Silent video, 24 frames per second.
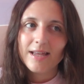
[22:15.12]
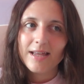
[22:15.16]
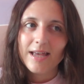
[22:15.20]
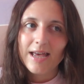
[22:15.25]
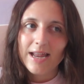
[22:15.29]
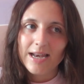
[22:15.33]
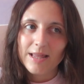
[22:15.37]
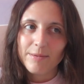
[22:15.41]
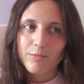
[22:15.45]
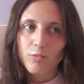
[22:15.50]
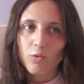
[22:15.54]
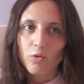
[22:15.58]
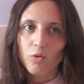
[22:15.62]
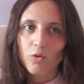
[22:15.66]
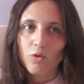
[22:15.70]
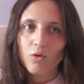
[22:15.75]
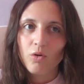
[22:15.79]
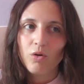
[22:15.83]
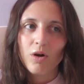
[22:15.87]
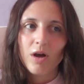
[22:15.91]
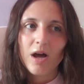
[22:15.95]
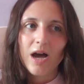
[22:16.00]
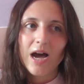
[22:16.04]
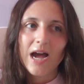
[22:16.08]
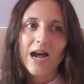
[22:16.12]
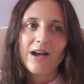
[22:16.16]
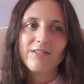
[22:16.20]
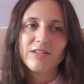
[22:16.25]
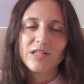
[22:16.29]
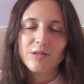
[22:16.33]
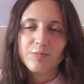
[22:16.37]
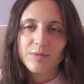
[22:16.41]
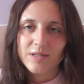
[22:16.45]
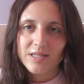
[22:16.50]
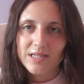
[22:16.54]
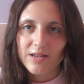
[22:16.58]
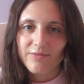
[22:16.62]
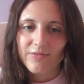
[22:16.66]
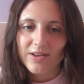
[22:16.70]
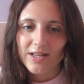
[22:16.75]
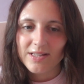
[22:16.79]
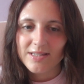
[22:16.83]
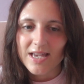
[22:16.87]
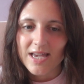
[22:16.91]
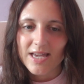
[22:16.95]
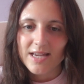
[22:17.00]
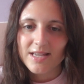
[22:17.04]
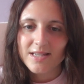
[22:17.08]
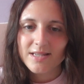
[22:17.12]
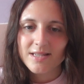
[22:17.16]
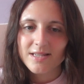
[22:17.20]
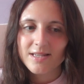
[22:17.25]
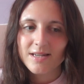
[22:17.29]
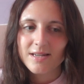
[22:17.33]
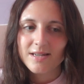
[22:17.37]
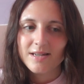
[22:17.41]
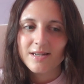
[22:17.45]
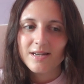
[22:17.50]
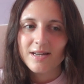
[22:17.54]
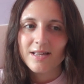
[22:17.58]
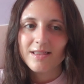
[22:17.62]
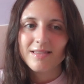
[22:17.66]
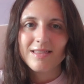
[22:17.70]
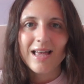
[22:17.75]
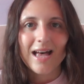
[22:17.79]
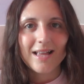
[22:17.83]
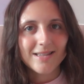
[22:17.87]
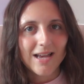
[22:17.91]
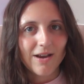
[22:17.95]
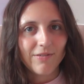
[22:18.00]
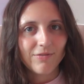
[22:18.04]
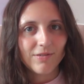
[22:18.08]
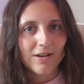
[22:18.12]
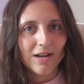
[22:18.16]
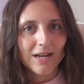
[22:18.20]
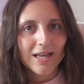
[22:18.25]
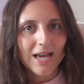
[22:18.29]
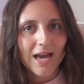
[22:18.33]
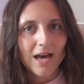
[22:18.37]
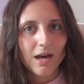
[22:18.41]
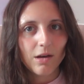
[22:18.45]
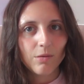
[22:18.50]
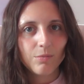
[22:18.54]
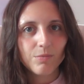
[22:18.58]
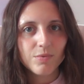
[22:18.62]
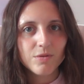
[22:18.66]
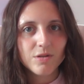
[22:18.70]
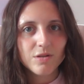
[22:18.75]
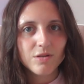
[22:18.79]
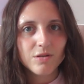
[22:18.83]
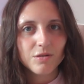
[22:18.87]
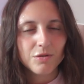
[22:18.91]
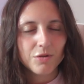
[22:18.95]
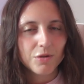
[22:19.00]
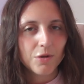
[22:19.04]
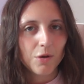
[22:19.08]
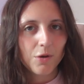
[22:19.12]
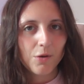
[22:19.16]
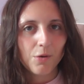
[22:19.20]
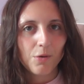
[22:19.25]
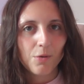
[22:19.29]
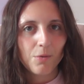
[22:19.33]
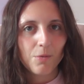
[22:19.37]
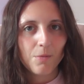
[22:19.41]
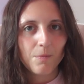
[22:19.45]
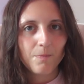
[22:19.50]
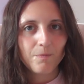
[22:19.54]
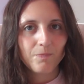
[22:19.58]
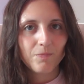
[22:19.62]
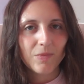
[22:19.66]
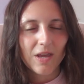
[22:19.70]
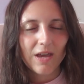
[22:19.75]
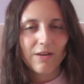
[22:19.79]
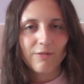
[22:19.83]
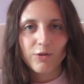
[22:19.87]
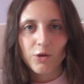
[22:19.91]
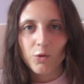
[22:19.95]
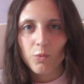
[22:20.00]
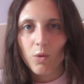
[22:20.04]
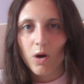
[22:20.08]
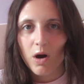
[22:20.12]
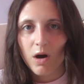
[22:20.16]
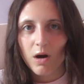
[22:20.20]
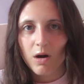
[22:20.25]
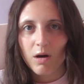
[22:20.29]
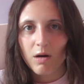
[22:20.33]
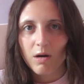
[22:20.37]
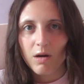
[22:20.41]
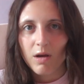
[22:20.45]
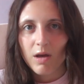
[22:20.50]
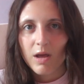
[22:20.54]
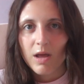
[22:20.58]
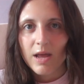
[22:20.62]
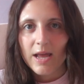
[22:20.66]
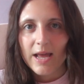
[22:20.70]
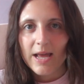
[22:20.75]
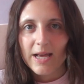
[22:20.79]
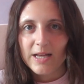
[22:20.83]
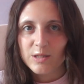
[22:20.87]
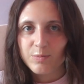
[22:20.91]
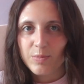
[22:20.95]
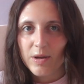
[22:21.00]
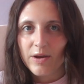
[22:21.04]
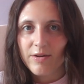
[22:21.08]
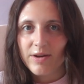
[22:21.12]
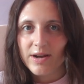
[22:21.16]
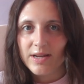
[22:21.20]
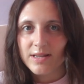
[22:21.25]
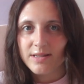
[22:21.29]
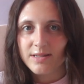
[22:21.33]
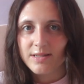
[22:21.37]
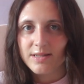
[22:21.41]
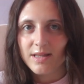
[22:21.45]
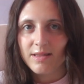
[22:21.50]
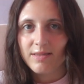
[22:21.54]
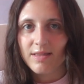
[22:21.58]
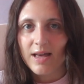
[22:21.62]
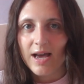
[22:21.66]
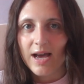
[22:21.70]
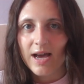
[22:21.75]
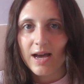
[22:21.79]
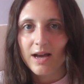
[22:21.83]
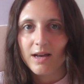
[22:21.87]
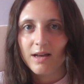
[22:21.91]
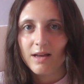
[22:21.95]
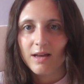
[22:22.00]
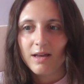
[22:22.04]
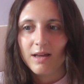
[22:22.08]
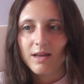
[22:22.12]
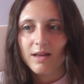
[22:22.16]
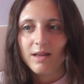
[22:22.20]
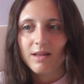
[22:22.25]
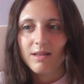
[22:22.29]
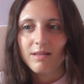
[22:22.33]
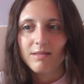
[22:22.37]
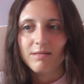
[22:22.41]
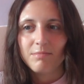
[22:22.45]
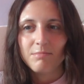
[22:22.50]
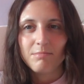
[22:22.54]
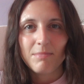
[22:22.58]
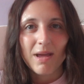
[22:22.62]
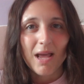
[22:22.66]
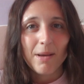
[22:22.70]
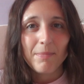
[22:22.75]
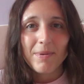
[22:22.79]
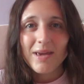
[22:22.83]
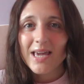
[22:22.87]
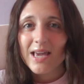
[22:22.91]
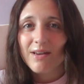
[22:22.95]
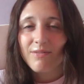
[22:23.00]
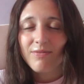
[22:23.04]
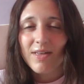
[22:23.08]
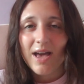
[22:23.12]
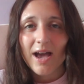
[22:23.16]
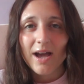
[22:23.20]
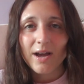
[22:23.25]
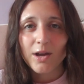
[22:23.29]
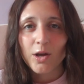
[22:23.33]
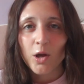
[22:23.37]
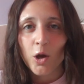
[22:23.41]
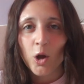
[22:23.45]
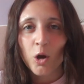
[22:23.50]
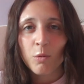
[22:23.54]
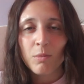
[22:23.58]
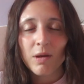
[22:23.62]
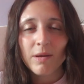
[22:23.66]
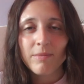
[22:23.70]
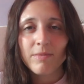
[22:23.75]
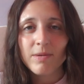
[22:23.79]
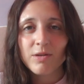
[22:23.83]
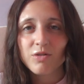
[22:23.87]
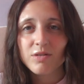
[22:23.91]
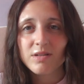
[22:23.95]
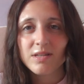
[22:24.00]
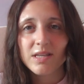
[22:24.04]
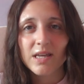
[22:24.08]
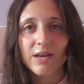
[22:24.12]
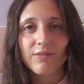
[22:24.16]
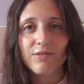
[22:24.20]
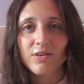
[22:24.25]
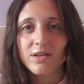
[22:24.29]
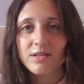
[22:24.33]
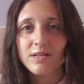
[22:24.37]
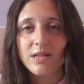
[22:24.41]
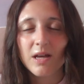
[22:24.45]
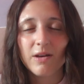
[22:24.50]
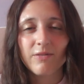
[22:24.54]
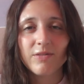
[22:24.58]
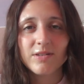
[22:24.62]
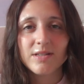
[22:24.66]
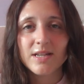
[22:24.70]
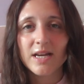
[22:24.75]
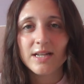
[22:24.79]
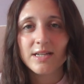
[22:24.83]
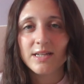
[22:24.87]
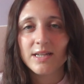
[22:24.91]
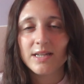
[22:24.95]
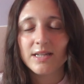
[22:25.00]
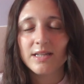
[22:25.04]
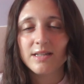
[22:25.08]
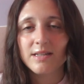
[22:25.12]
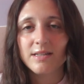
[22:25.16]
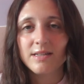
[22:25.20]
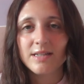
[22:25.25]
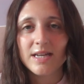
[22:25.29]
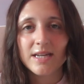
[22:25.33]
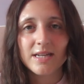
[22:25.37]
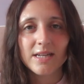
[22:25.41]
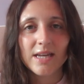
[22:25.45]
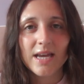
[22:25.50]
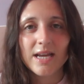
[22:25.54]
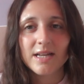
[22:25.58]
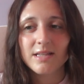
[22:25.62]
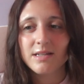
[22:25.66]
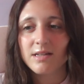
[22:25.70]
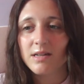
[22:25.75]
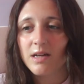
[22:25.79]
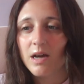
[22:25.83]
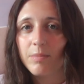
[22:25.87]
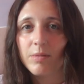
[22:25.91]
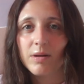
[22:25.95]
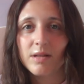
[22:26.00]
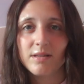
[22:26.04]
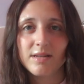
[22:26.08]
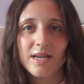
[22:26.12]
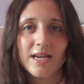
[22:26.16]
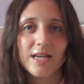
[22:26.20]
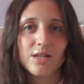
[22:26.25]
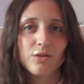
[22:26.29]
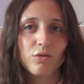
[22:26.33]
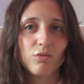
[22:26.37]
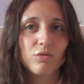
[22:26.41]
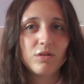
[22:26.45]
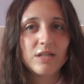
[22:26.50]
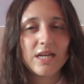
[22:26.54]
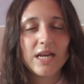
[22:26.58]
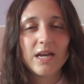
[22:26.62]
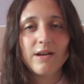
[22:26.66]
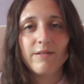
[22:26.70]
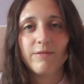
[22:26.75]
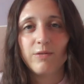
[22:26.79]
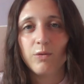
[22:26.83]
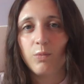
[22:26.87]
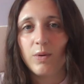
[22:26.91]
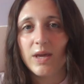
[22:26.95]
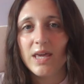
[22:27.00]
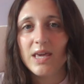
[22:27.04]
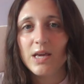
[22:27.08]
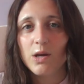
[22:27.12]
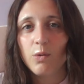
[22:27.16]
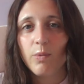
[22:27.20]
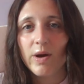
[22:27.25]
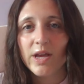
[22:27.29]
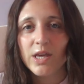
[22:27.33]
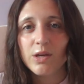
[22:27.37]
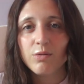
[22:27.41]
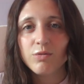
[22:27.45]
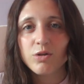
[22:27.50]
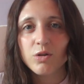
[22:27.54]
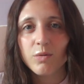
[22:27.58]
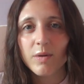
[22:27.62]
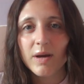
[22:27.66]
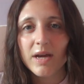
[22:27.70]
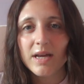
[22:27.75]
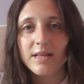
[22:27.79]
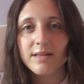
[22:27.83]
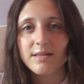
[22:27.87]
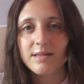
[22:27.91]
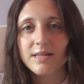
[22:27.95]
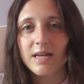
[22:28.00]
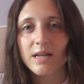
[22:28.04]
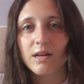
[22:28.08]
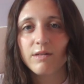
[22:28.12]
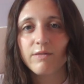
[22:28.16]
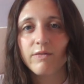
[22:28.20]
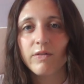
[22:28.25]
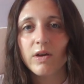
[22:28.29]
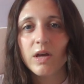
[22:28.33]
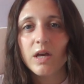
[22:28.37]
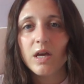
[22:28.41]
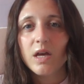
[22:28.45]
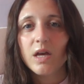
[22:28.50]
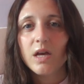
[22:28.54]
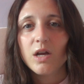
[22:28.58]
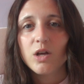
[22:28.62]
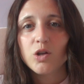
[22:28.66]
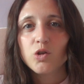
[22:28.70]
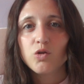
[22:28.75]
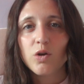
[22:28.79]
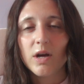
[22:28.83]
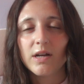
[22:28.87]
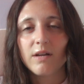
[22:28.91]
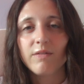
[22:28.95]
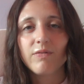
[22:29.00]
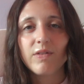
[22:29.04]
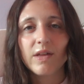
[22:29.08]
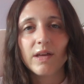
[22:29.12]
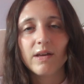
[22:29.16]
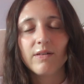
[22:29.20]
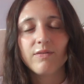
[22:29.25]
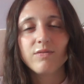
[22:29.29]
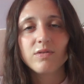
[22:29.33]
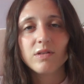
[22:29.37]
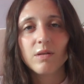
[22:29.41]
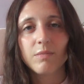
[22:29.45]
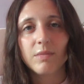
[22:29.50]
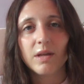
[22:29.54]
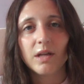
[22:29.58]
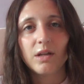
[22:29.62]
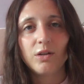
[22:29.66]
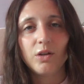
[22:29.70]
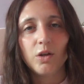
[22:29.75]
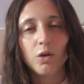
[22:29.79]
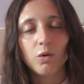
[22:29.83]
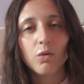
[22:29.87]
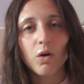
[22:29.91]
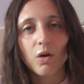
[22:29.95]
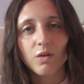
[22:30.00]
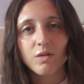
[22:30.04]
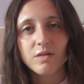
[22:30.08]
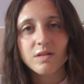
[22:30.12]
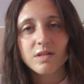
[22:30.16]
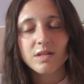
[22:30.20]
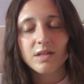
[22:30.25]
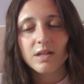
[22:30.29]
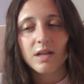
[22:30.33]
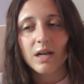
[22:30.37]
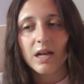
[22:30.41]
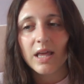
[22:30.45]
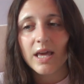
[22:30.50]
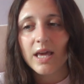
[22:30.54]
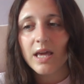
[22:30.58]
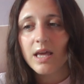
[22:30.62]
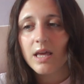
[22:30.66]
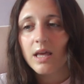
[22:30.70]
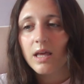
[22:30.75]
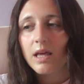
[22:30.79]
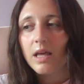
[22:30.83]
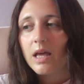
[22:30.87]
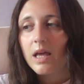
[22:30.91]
anymore, I have specific days, that definitely helps. So if you are experiencing that, maybe give that a go. Maybe just give yourself a dedicated couple of days or day of the week where you do it instead of trying to think of something new constantly.